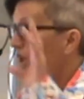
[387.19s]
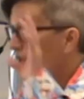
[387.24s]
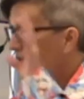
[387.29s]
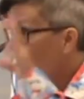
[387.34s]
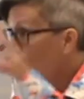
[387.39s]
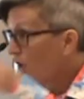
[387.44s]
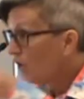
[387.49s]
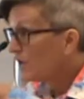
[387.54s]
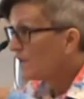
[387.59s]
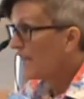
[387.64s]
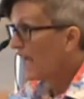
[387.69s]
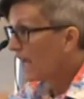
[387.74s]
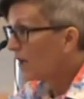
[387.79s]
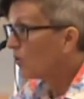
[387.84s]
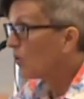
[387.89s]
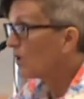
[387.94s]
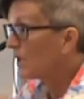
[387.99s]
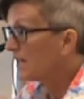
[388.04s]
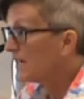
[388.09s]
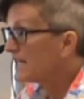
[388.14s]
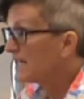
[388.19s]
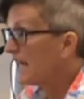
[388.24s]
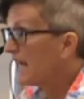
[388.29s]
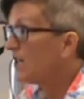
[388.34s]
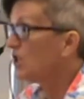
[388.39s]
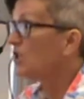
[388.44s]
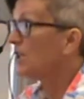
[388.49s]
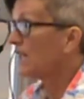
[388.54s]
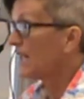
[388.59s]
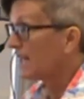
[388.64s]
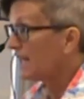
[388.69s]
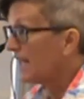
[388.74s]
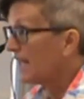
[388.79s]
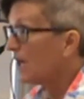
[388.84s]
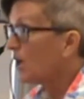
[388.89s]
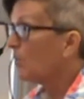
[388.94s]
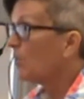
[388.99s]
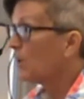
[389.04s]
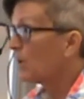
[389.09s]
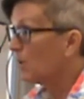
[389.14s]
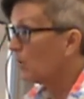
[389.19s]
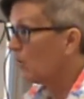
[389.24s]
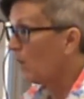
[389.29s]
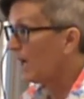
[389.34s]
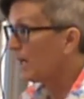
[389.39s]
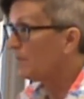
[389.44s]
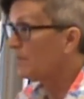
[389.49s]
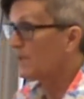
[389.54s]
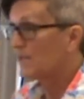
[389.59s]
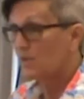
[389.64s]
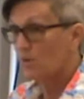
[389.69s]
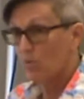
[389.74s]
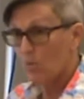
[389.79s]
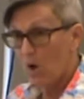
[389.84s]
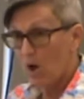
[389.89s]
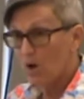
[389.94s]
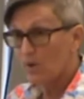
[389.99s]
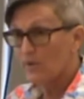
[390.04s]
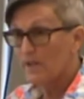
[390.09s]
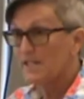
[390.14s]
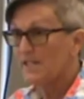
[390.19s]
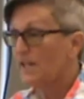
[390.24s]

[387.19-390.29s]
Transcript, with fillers: though that organization, like the airport and Wegmans and Walgreens,